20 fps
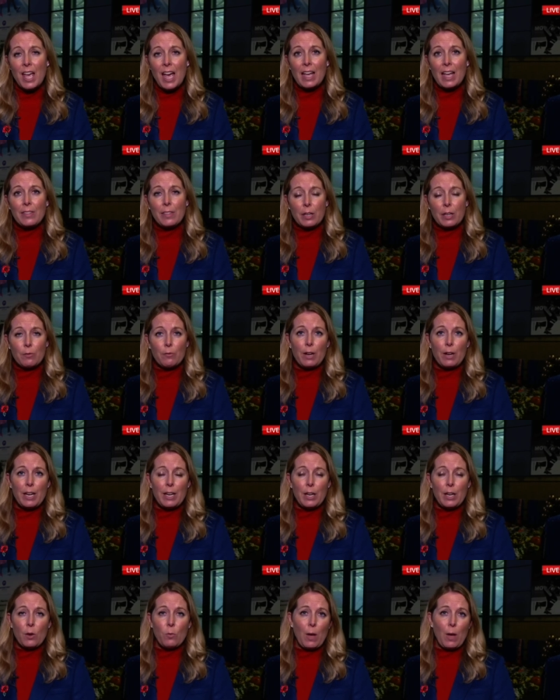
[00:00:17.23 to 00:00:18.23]
at the
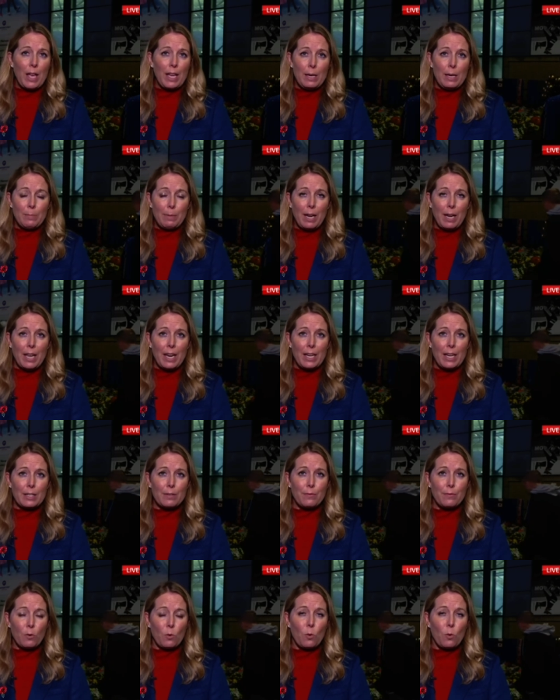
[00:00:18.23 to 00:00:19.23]
arena where he
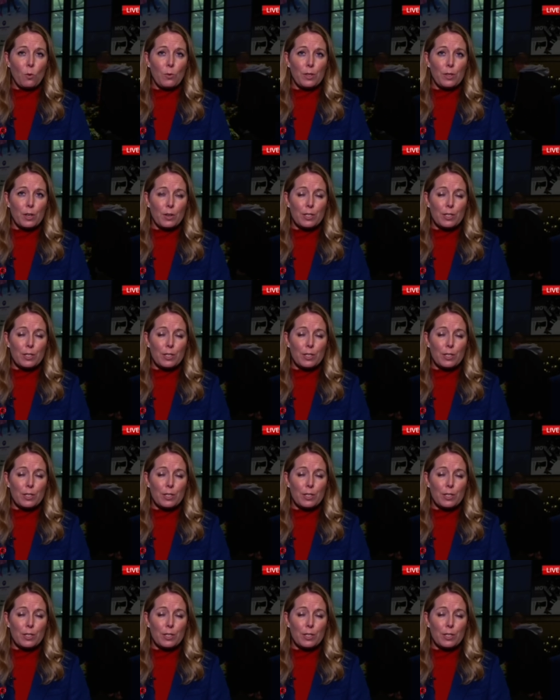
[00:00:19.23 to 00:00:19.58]
played for the